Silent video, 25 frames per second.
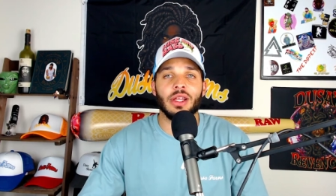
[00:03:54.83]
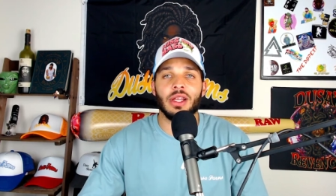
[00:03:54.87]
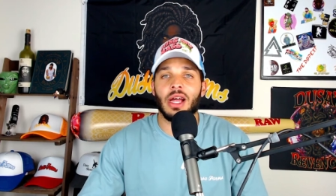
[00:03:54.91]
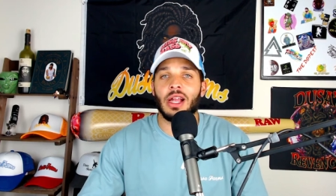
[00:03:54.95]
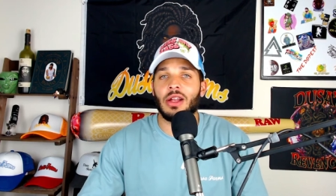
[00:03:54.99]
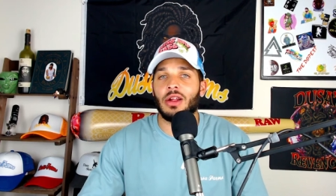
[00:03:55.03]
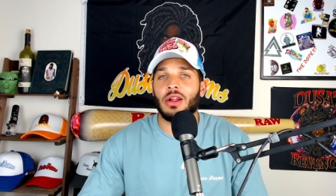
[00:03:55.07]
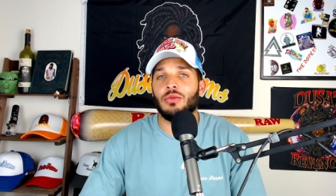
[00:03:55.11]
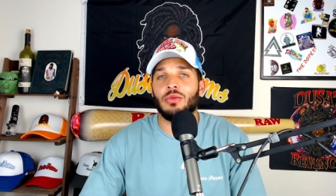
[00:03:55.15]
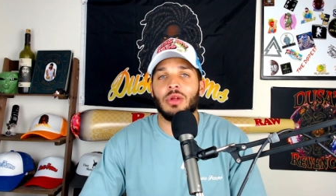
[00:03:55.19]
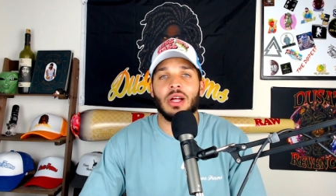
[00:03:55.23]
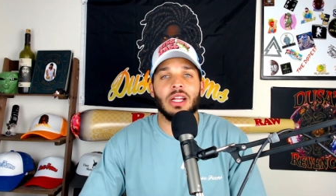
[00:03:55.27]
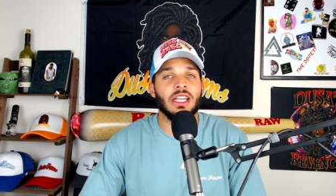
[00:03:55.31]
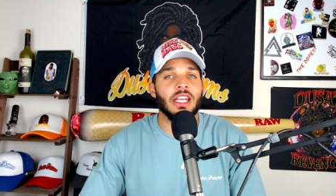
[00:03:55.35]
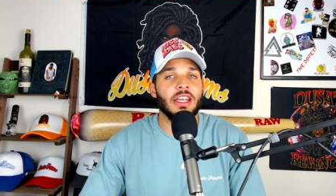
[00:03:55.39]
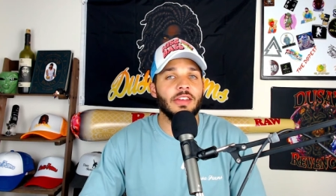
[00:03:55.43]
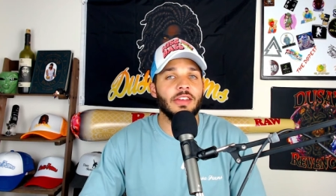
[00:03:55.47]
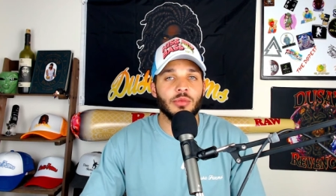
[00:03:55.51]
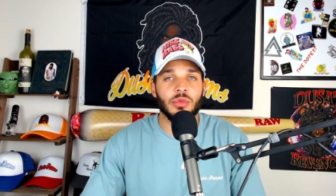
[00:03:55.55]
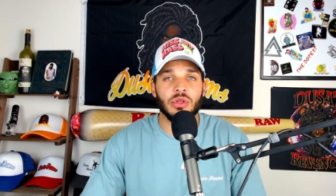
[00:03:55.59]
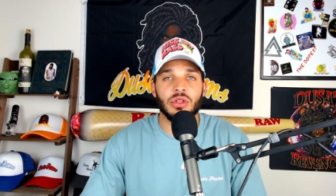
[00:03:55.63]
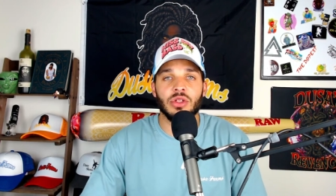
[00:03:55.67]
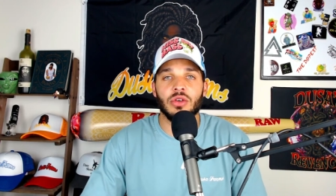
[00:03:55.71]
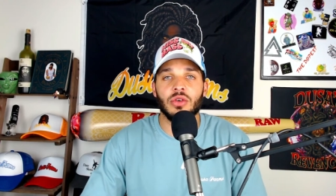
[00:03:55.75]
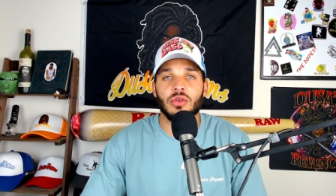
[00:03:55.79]
I don't. I leave them
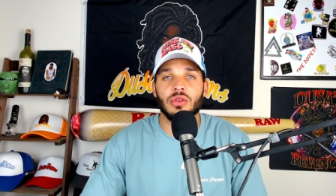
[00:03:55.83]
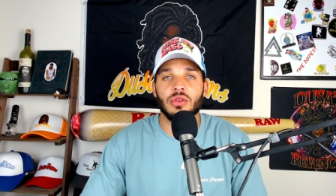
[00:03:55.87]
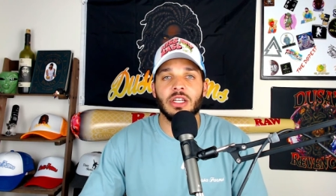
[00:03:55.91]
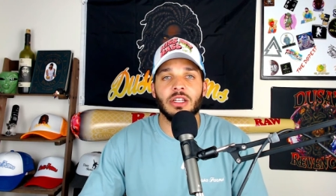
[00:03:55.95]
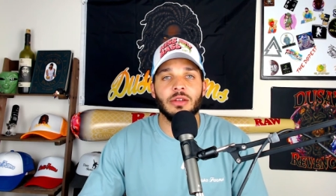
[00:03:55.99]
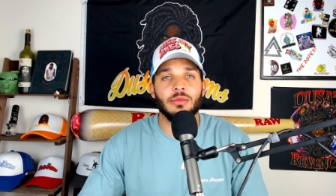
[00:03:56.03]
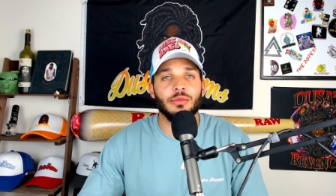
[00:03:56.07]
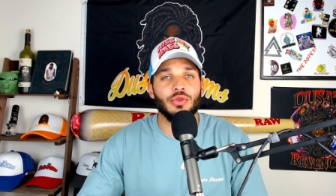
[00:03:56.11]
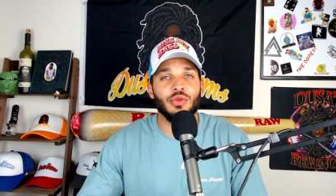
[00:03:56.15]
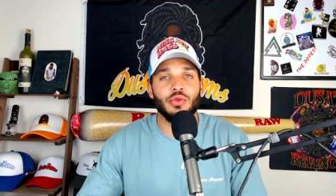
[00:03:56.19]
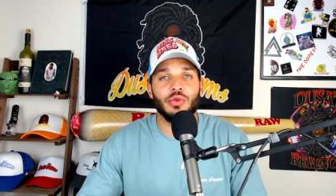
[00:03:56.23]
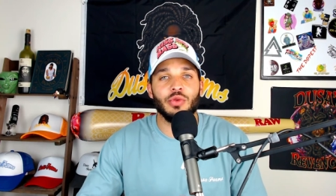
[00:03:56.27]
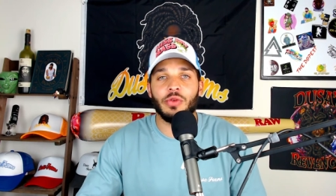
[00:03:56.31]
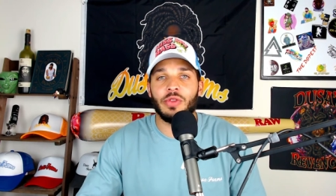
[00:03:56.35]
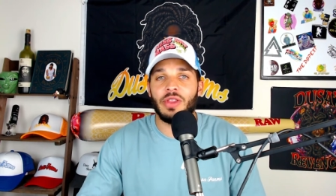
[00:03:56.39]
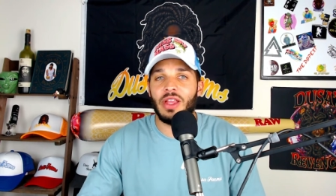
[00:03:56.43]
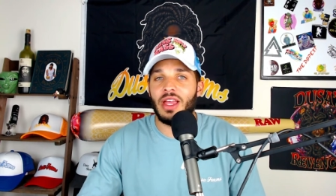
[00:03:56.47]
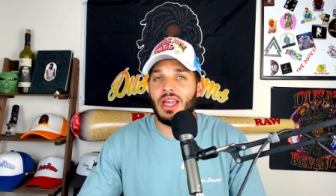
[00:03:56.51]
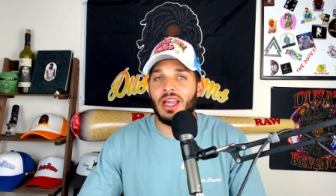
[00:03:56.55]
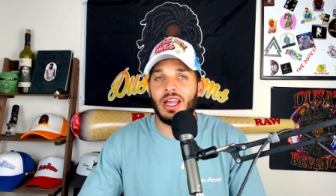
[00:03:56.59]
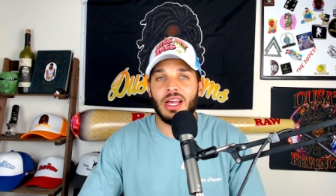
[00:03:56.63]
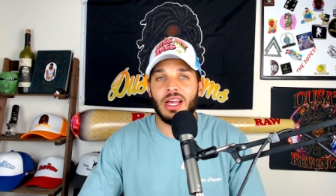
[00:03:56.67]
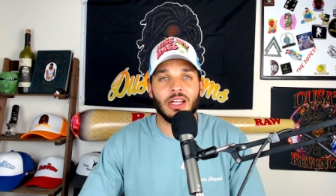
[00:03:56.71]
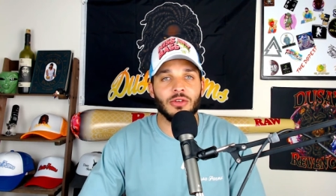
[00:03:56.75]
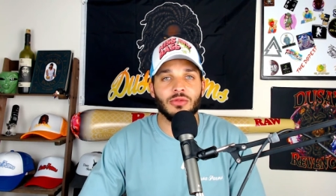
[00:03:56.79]
alone, let them do their
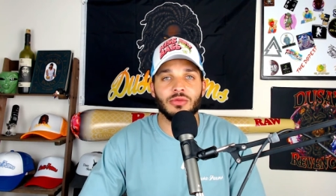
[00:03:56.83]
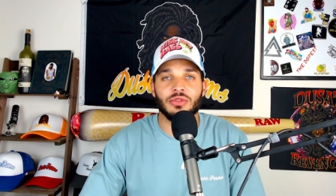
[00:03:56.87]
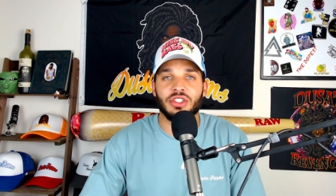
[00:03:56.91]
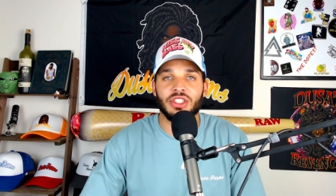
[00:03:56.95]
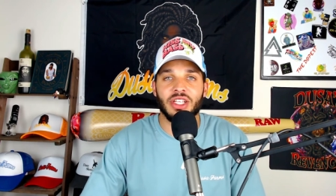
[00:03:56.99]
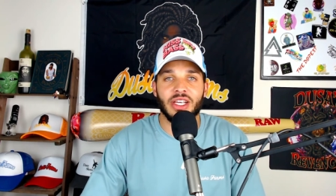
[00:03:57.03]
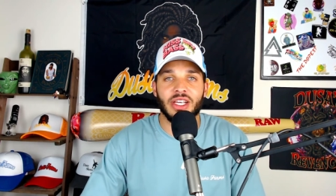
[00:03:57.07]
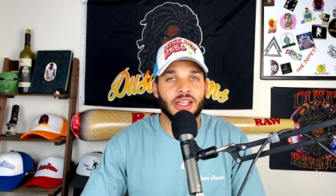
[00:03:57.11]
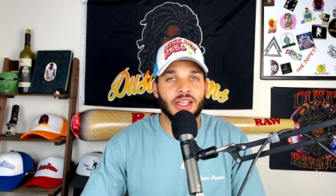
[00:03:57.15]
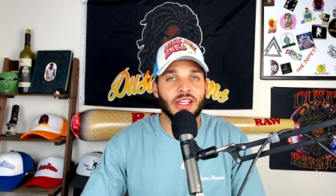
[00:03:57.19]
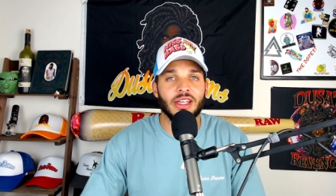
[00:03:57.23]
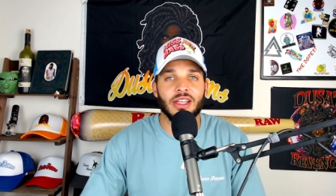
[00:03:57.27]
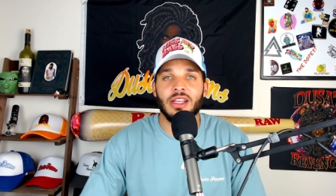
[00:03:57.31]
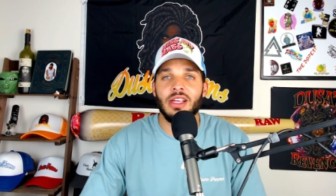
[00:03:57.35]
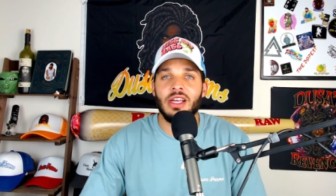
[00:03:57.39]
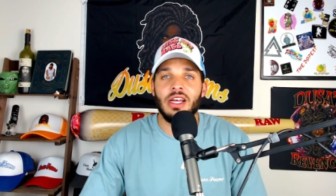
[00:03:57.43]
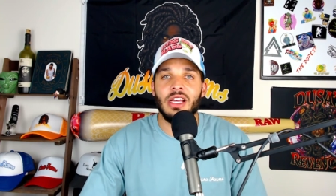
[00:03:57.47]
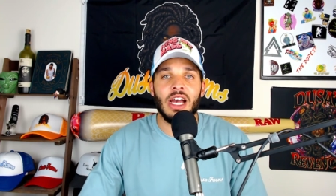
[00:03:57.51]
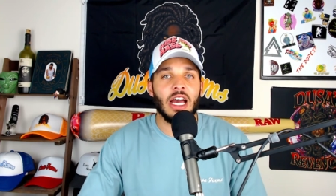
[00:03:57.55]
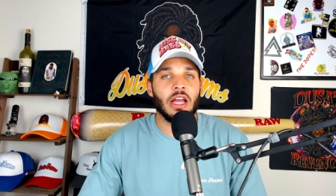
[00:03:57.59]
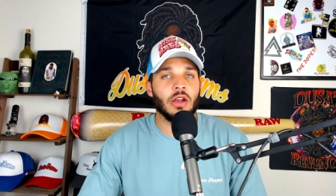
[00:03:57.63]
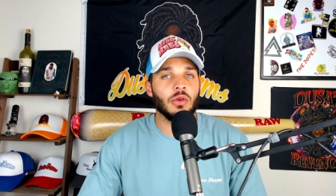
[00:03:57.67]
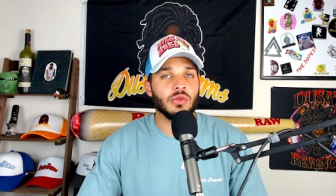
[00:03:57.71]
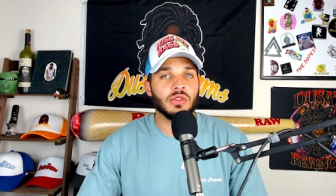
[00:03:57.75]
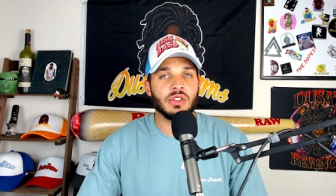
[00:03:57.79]
thing. I don't check it.
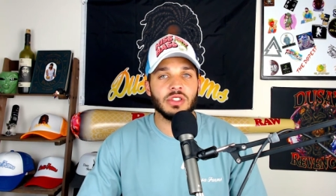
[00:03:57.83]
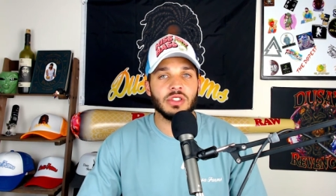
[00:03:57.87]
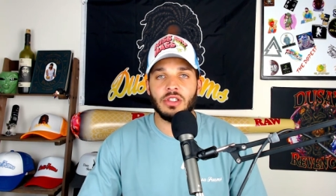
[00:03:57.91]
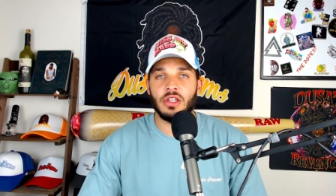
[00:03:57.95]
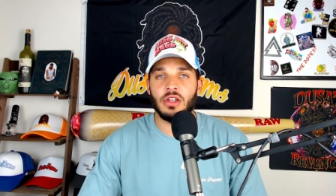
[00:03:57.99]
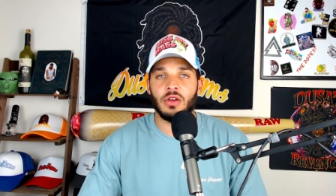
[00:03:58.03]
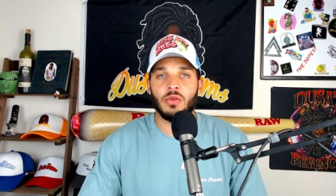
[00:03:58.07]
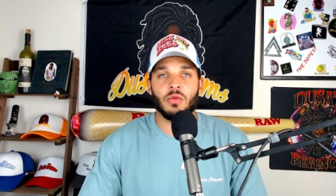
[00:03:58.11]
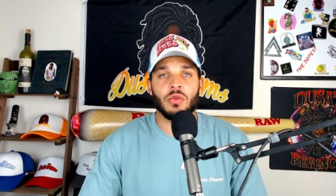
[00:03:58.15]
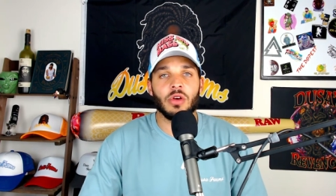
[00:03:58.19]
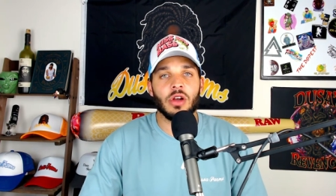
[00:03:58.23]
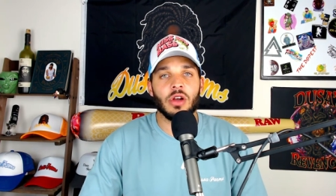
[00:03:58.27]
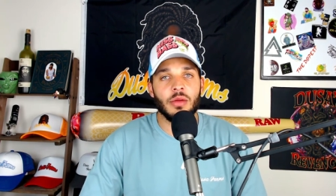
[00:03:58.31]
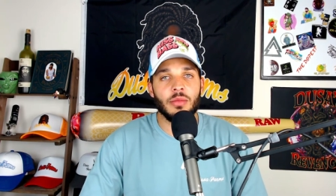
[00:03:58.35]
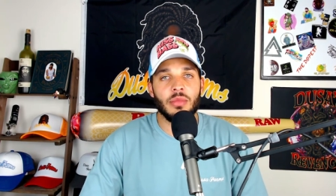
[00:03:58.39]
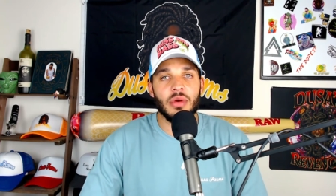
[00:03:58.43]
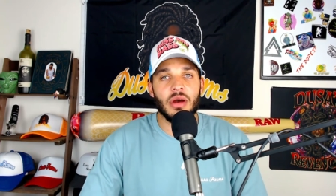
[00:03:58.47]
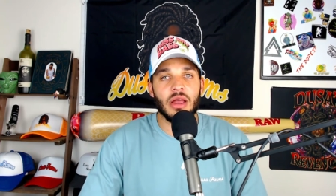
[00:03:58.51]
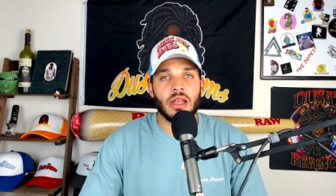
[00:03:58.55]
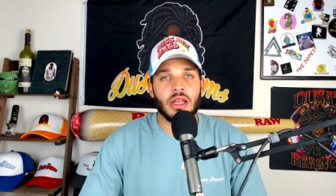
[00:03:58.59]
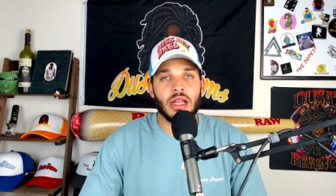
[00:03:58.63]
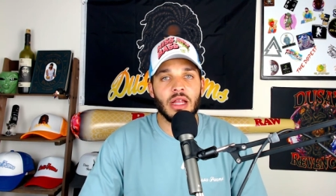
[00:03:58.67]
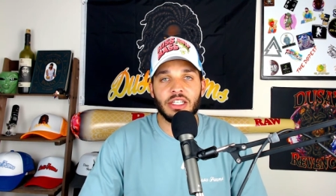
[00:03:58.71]
I don't sit there and worry about it.